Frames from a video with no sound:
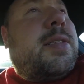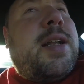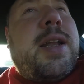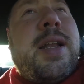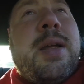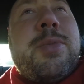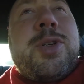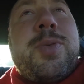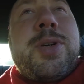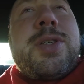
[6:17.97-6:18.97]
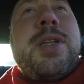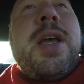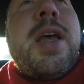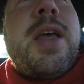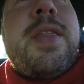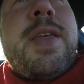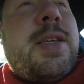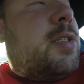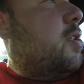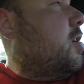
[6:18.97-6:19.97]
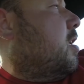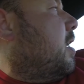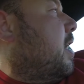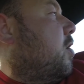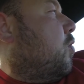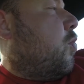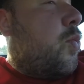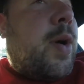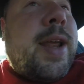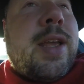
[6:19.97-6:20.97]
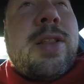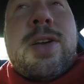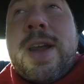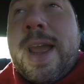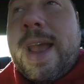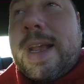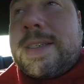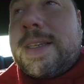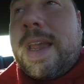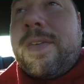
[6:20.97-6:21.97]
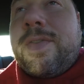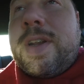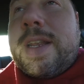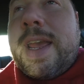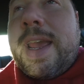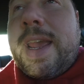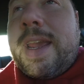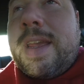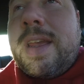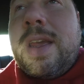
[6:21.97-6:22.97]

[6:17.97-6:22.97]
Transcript: not an Amish person. These look like regular ass, everyday